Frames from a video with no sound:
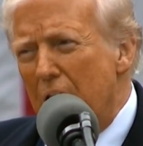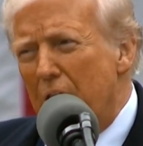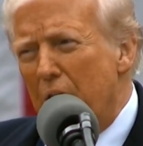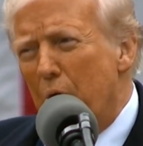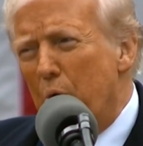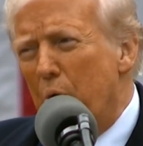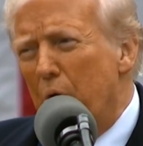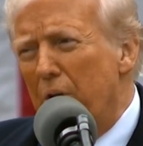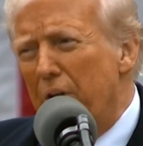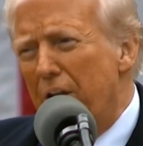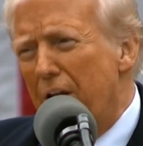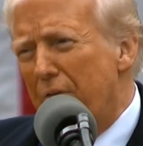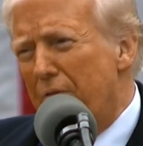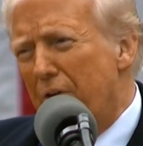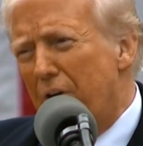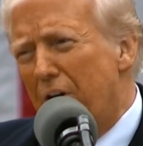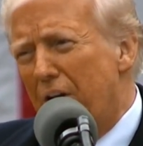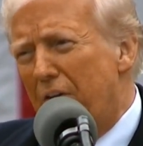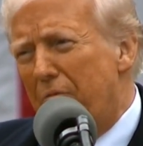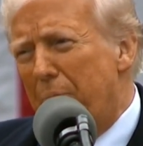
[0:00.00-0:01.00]
There will
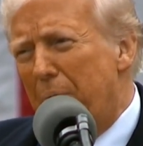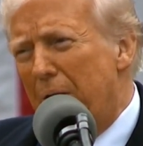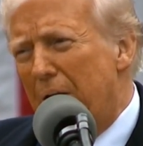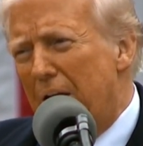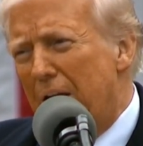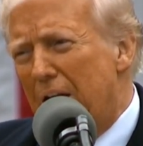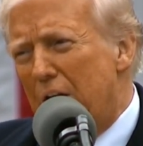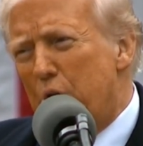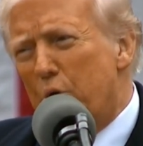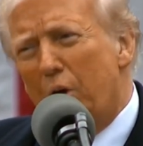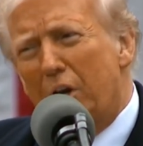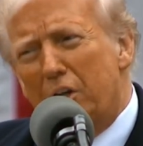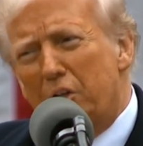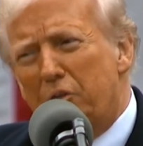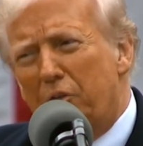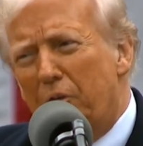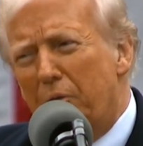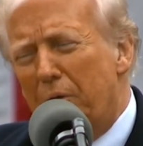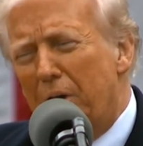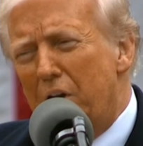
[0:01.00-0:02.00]
never have been a
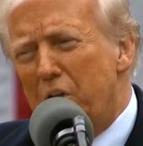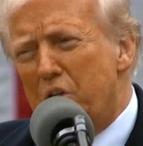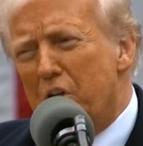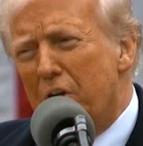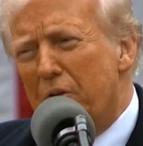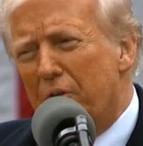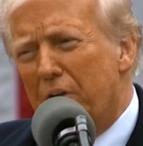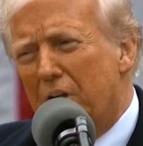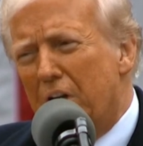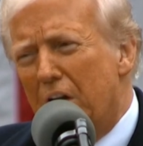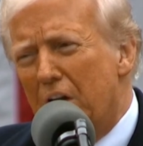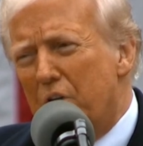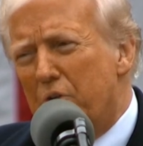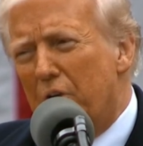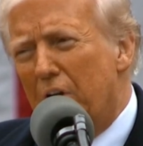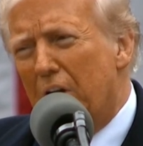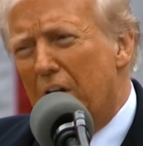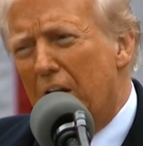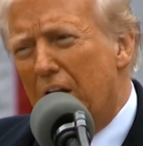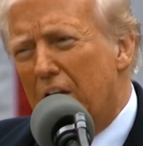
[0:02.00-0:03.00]
transformation of a
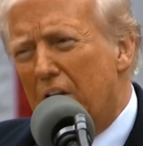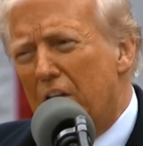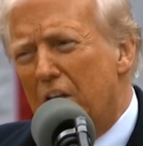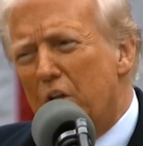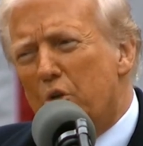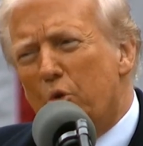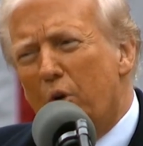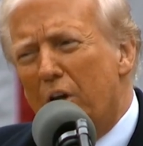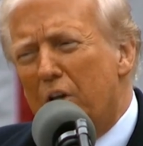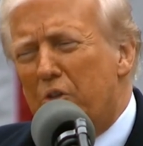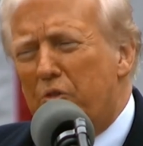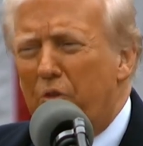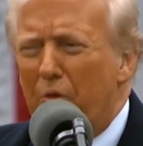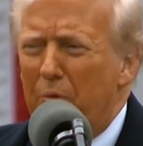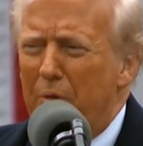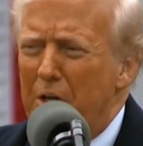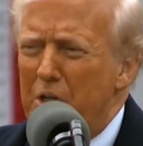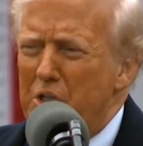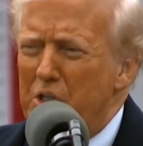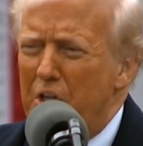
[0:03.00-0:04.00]
country like the
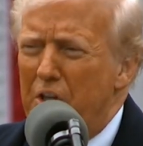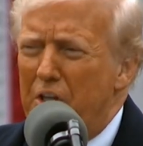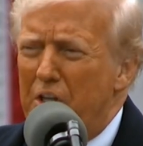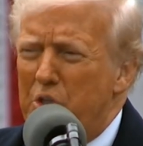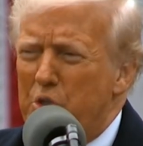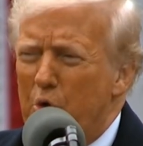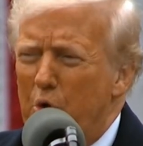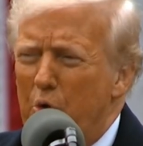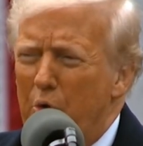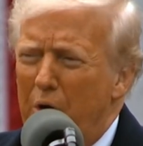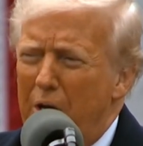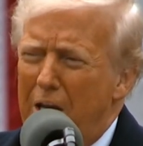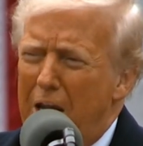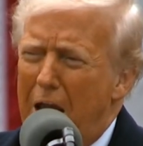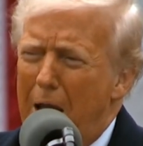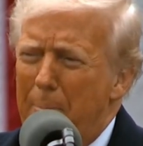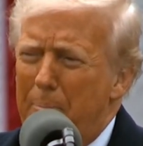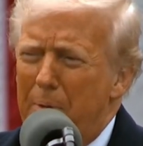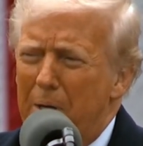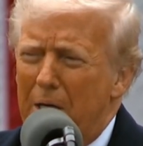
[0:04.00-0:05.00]
transformation that's already
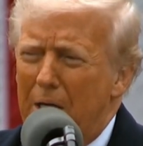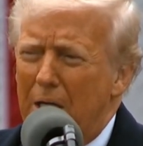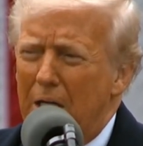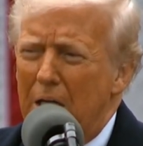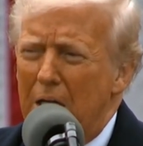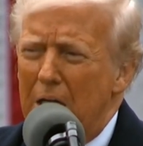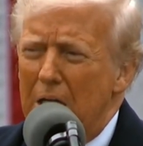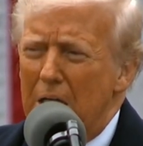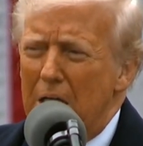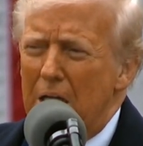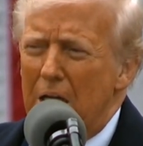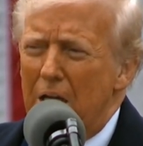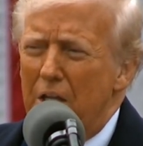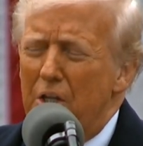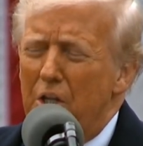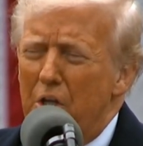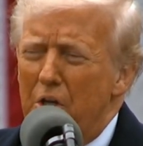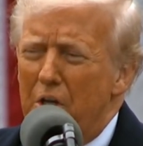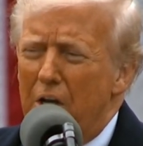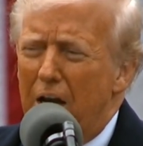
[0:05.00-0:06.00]
happening
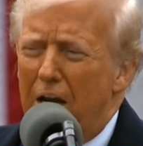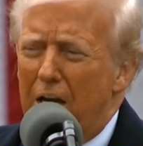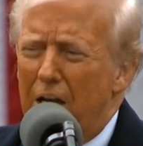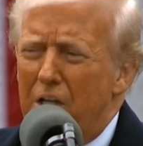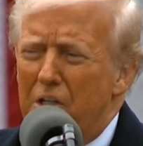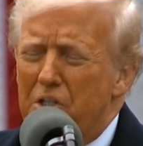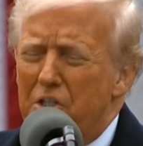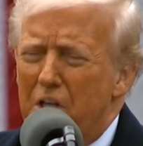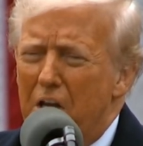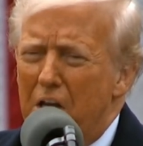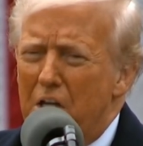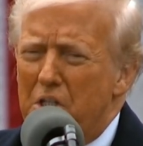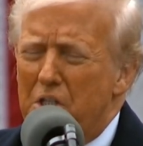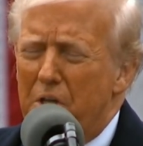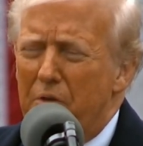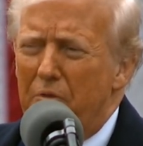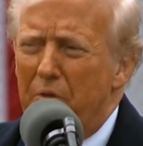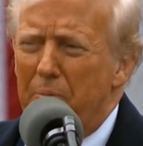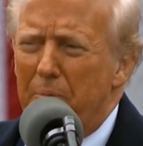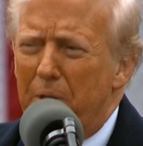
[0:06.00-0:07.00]
in the United States
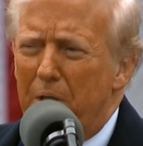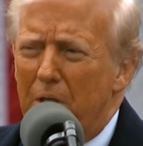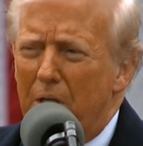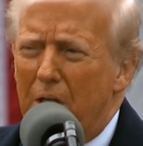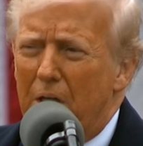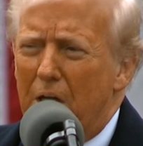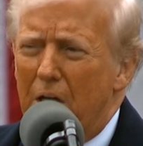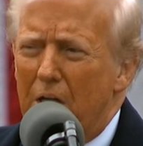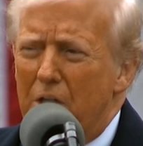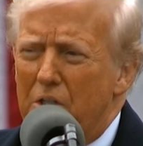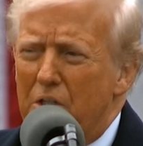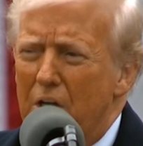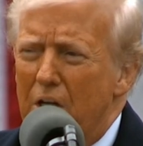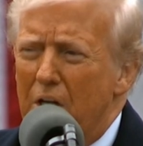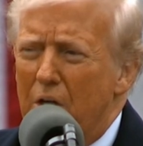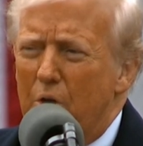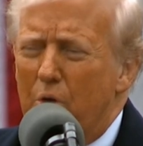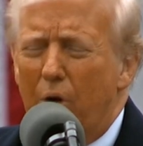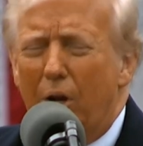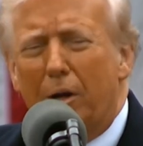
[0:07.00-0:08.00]
of America. It's an
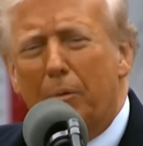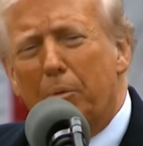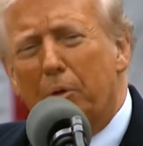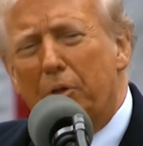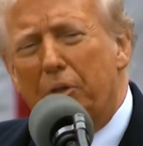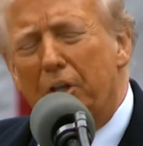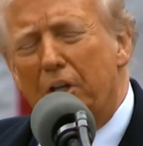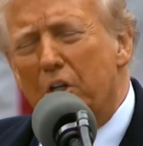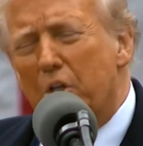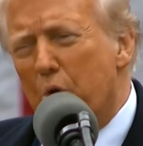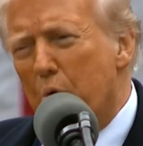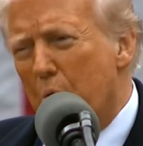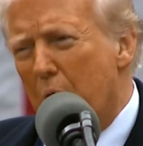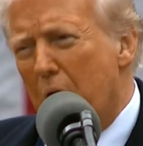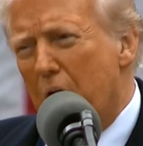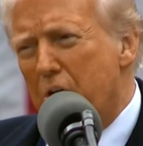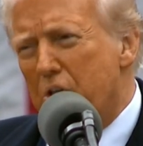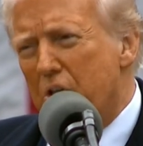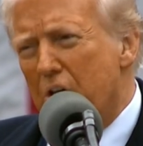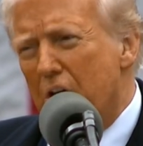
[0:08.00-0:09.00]
incredible thing to
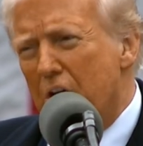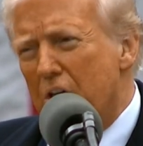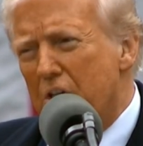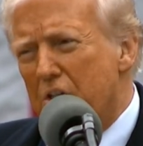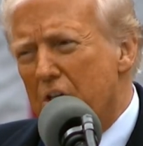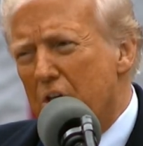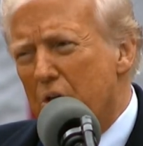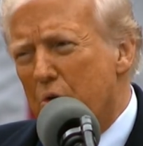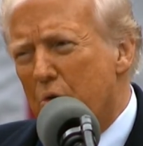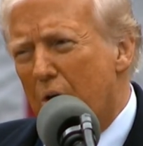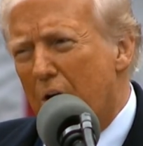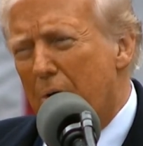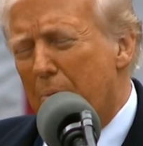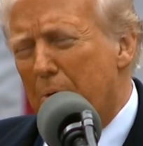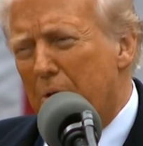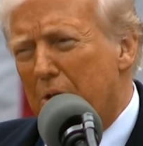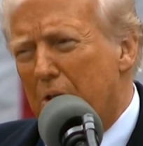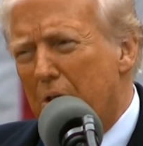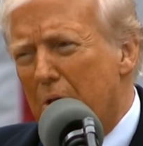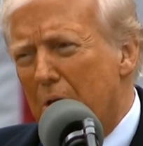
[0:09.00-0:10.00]
watch, and it's
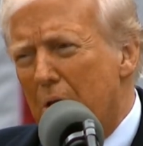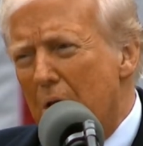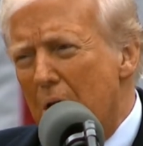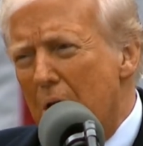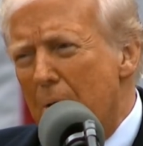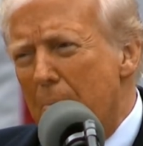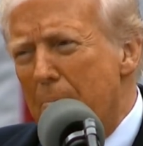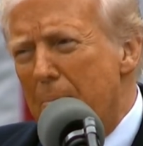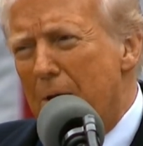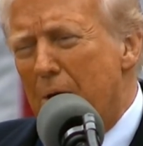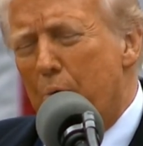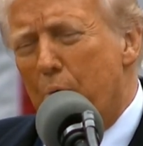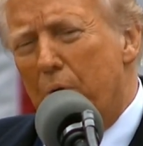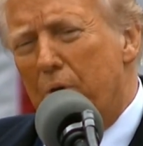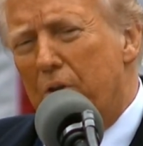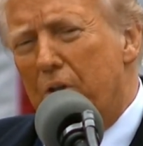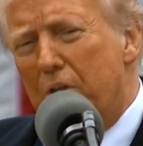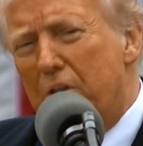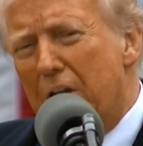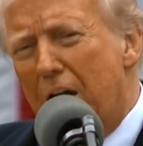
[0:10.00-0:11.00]
incredible to meet
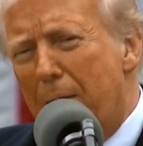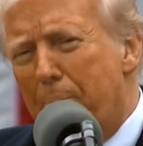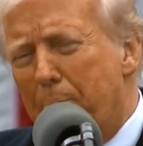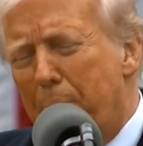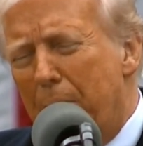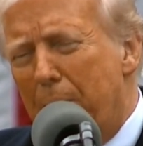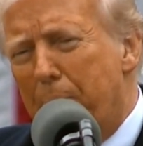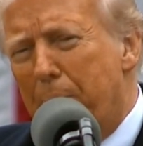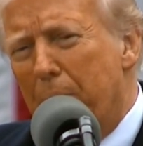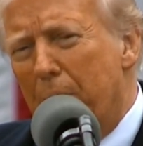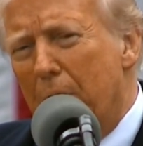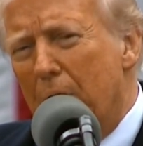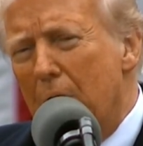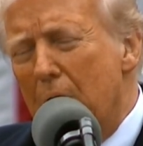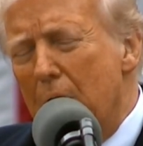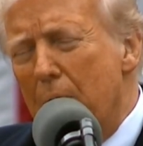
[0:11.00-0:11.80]
with the top people,